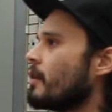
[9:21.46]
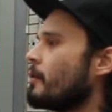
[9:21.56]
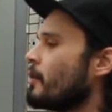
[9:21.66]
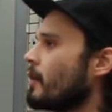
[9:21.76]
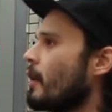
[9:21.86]

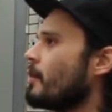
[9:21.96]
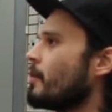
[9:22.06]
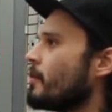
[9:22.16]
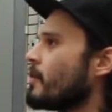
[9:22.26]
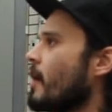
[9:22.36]
lot of
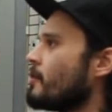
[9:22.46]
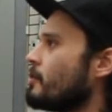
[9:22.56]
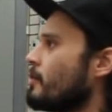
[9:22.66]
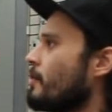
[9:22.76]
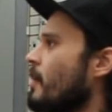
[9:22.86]
it was
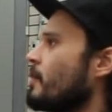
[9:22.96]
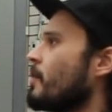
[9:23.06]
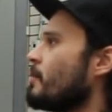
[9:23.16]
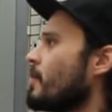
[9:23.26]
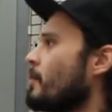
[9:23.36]
natural
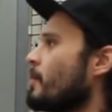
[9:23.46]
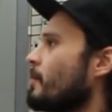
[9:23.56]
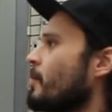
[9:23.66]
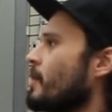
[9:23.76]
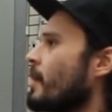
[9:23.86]
development,
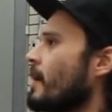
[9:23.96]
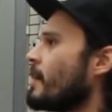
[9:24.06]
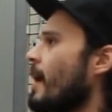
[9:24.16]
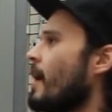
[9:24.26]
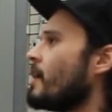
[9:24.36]
but with like
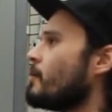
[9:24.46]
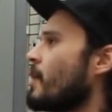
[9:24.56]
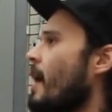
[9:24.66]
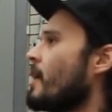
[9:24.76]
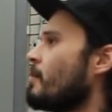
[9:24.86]

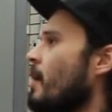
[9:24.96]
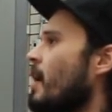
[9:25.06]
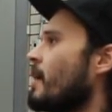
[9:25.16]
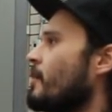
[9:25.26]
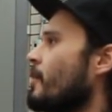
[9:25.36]
that in
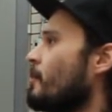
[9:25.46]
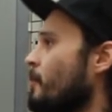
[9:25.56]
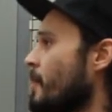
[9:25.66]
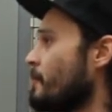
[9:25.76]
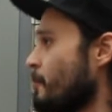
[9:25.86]
mind,
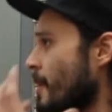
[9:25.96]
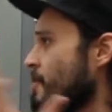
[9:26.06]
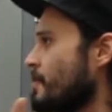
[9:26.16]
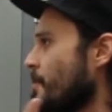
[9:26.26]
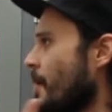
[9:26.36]

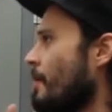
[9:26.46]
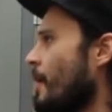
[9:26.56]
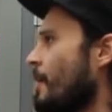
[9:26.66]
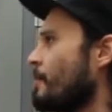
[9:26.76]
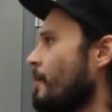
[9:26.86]
refresh in my
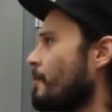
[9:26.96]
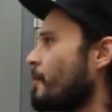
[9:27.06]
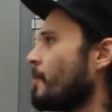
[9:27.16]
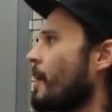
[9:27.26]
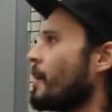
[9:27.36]
mind
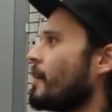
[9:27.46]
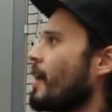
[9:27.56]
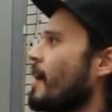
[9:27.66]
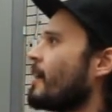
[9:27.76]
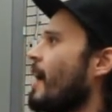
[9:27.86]
from like our
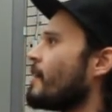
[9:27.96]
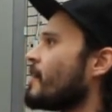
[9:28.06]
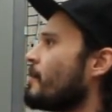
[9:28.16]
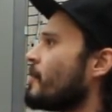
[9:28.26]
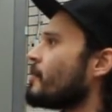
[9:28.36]
last
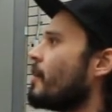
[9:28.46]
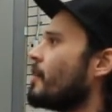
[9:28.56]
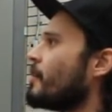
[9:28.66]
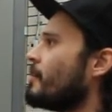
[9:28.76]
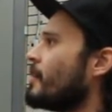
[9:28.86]
time I saw
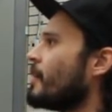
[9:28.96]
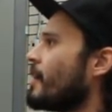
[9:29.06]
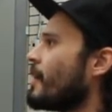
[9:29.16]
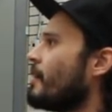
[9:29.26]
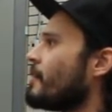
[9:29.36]
you, and
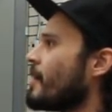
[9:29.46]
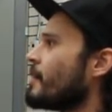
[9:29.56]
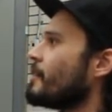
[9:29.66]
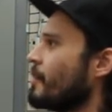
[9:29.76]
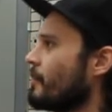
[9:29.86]
like that was like
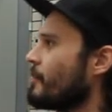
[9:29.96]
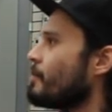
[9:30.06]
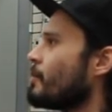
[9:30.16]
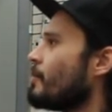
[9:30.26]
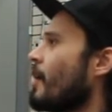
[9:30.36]

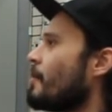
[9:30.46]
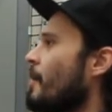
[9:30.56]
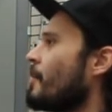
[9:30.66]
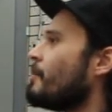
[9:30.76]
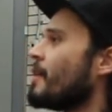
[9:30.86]
thought
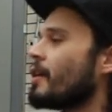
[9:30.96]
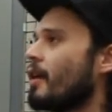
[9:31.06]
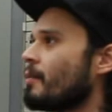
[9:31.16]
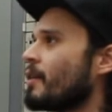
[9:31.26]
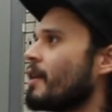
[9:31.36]
about it a bit,
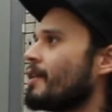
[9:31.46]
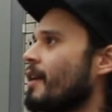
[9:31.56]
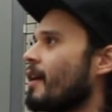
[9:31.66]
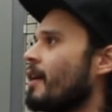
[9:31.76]
contemplating.